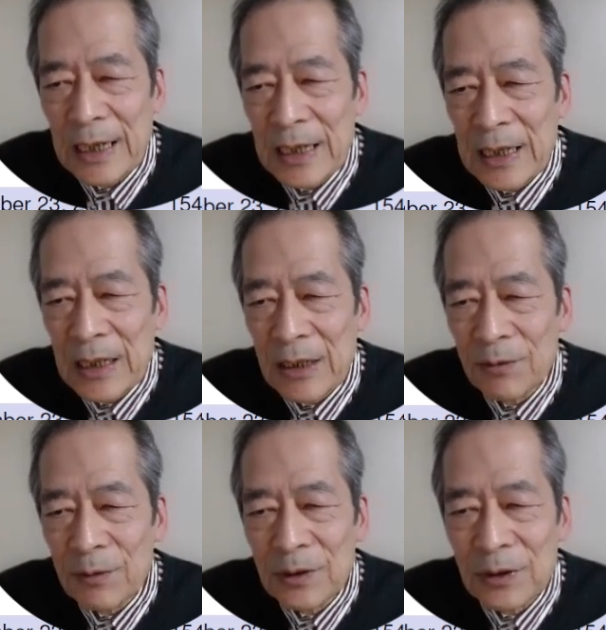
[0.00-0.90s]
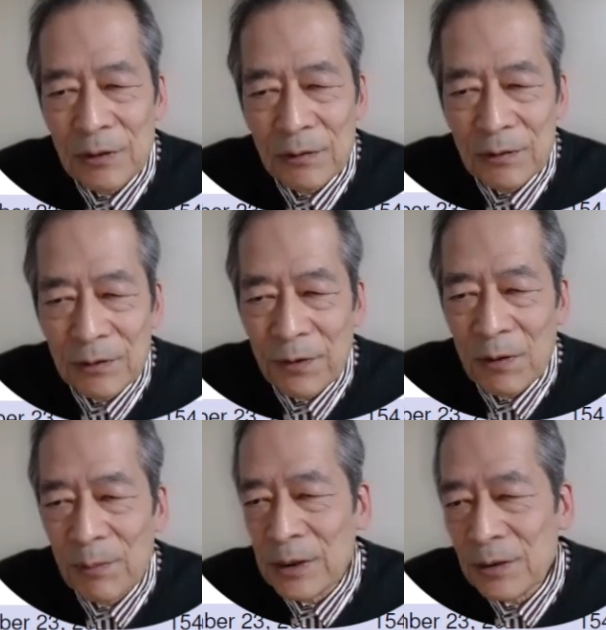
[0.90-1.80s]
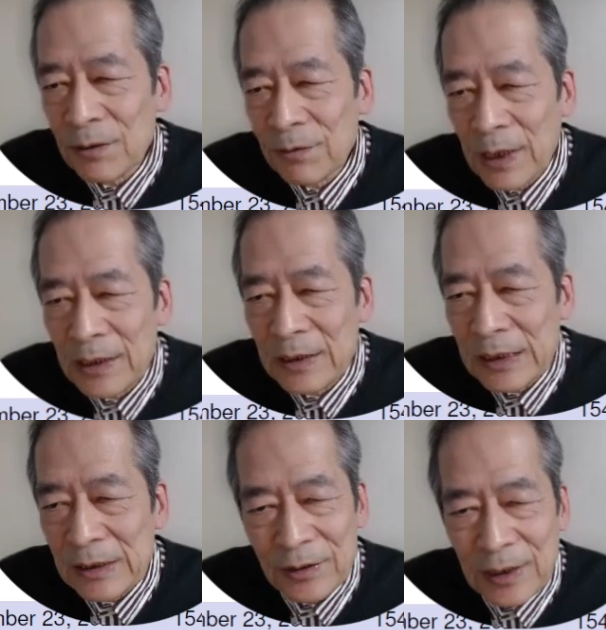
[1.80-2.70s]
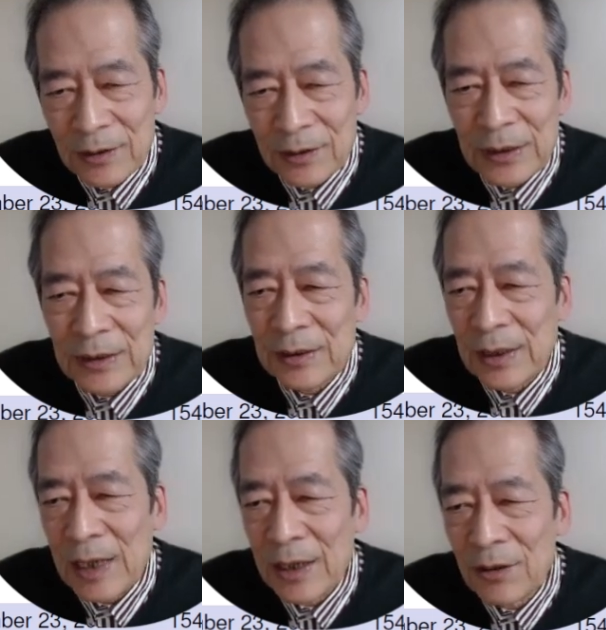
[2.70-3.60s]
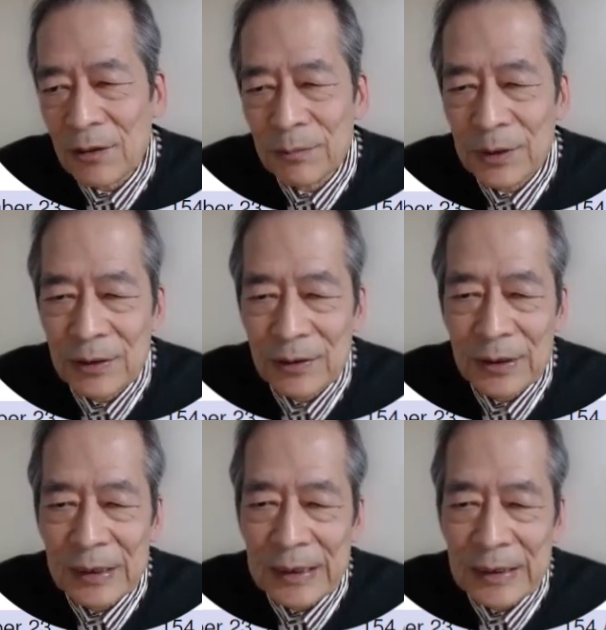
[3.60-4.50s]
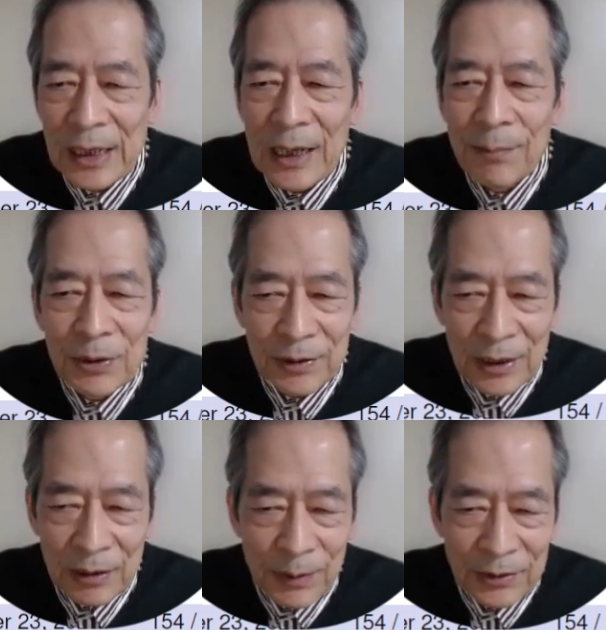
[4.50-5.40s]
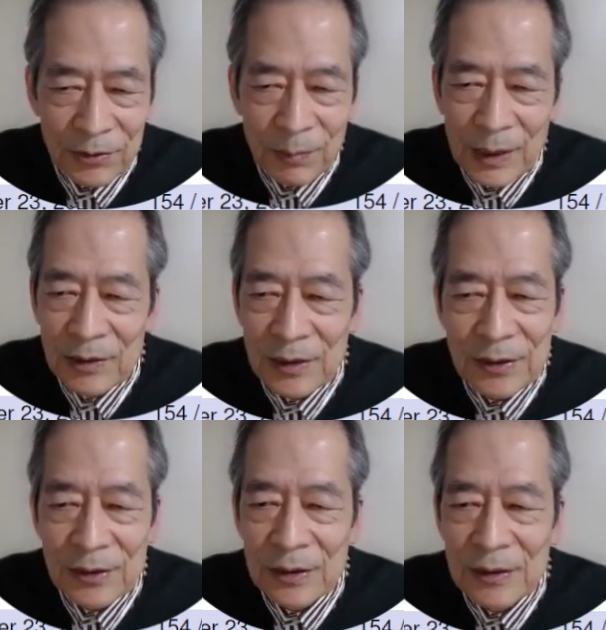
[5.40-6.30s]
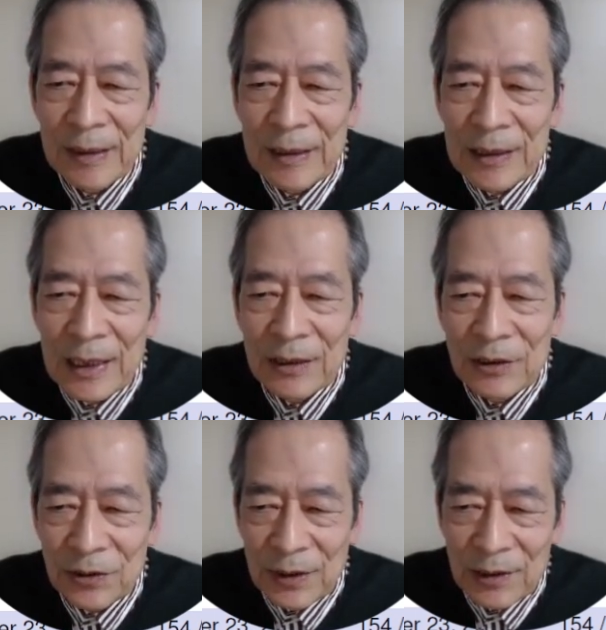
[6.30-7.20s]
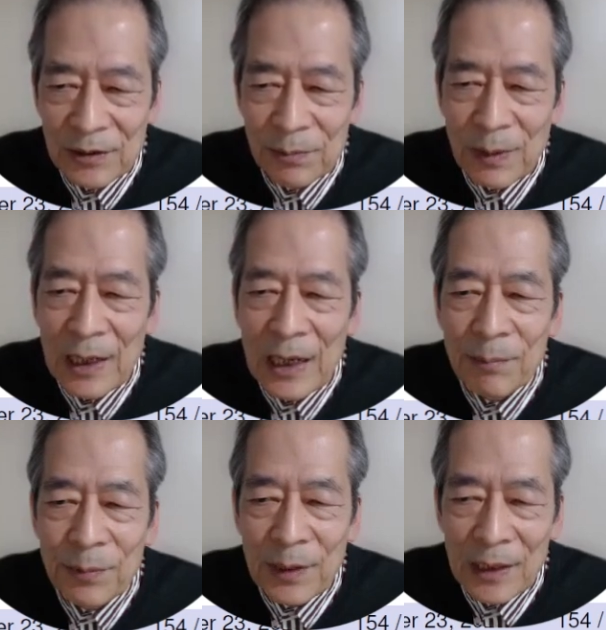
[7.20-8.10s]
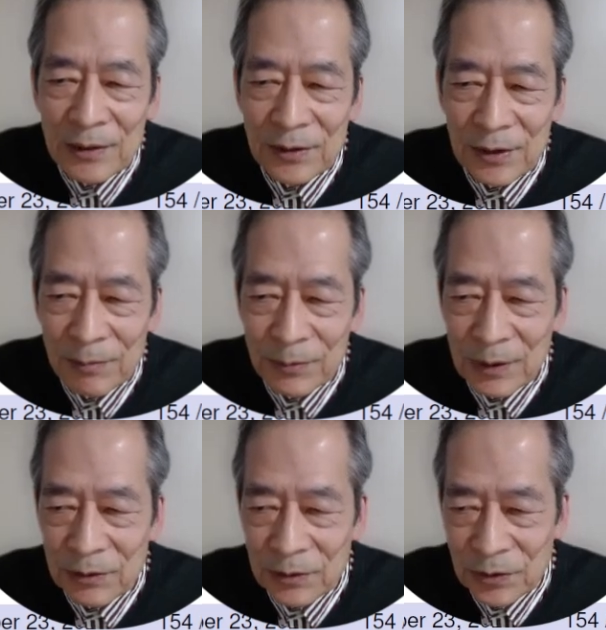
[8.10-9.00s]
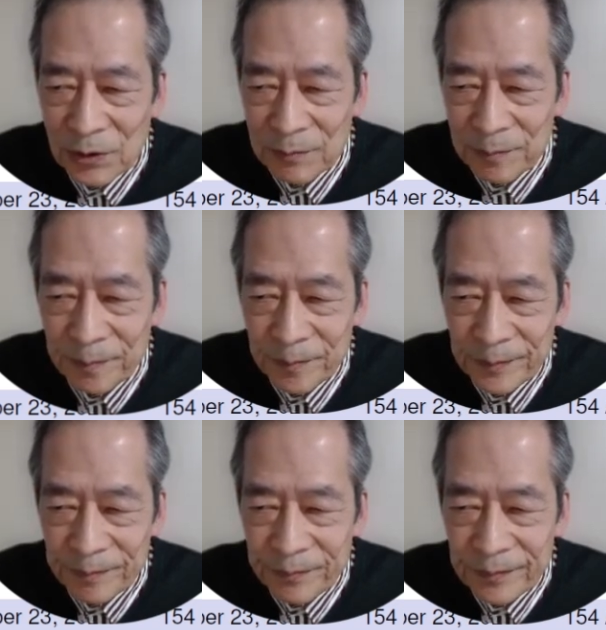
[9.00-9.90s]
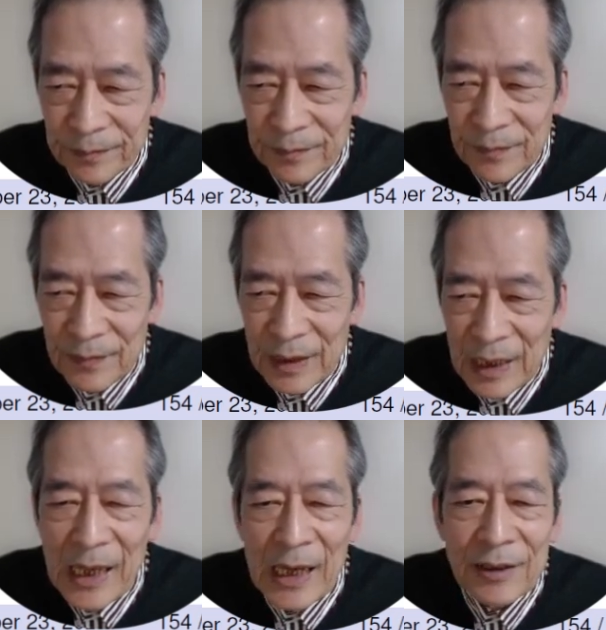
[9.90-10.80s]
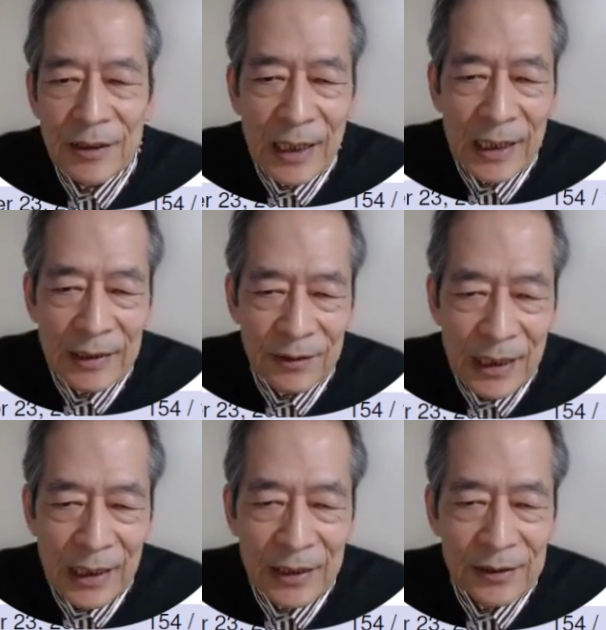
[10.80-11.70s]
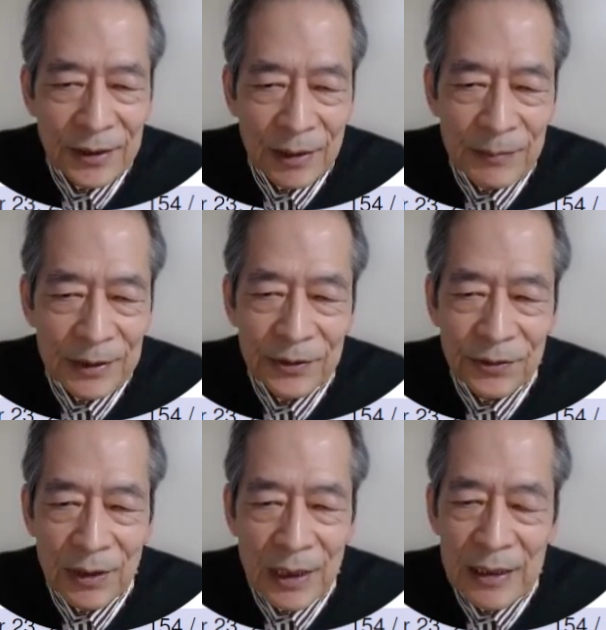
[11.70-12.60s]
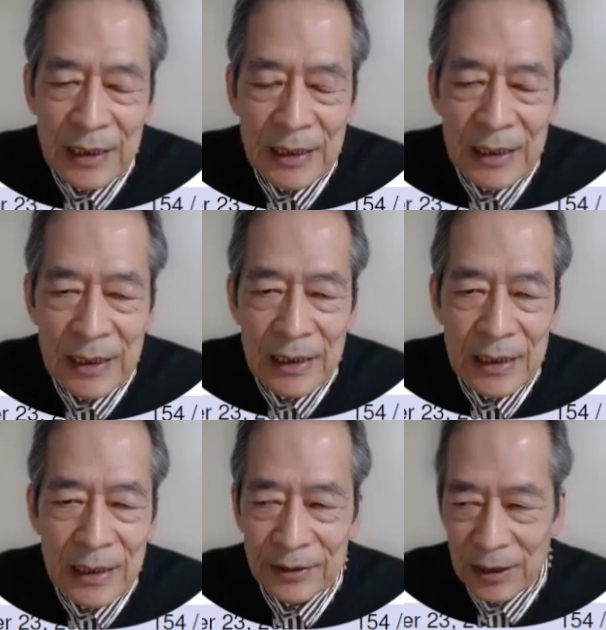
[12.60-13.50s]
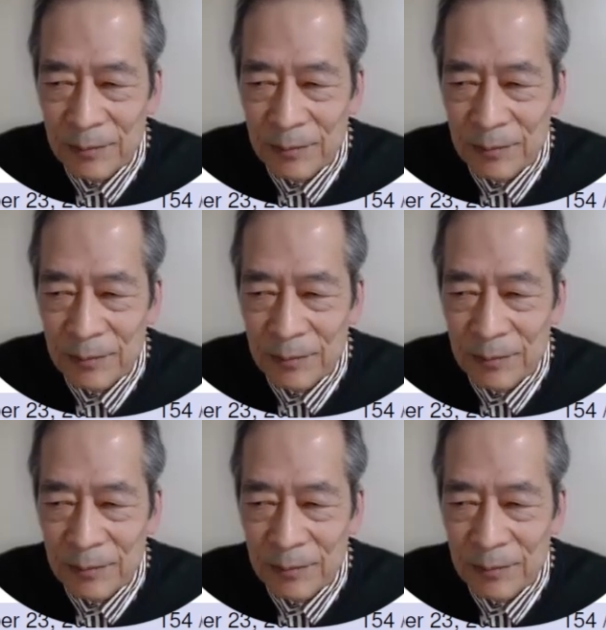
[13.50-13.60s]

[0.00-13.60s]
we didn't formally define instance inside of this typing derivation, but this is an instance by applying substitution and adding some extra assumption.